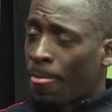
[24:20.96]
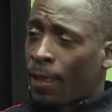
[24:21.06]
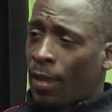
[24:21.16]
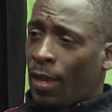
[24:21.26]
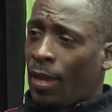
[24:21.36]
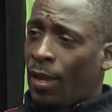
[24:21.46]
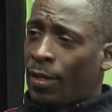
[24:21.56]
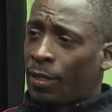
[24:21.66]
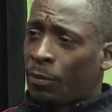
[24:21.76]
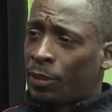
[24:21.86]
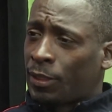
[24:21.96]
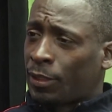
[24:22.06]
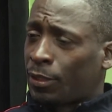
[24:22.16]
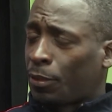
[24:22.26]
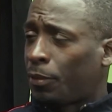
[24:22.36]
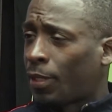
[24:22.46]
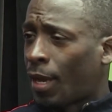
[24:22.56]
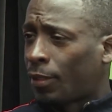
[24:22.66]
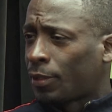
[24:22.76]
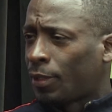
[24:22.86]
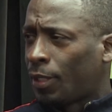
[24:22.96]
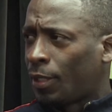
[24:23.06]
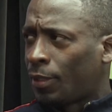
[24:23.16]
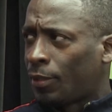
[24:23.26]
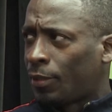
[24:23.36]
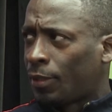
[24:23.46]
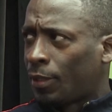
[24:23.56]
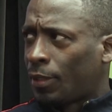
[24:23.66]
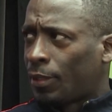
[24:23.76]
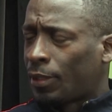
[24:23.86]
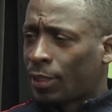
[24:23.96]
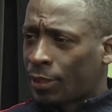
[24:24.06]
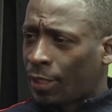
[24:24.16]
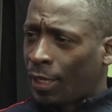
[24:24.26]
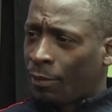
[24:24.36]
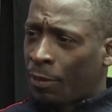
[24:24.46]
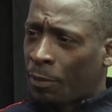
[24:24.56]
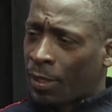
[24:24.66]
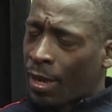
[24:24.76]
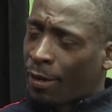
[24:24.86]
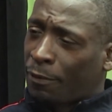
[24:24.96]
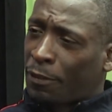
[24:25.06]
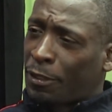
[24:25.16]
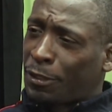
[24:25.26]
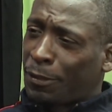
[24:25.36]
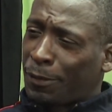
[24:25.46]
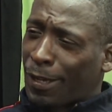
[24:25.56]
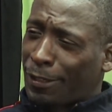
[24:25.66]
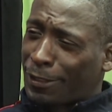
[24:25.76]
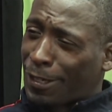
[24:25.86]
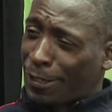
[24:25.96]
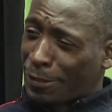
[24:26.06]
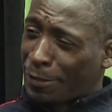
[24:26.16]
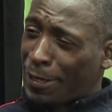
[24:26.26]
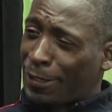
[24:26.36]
And it was in 2016 when we got our first $2,000 grant.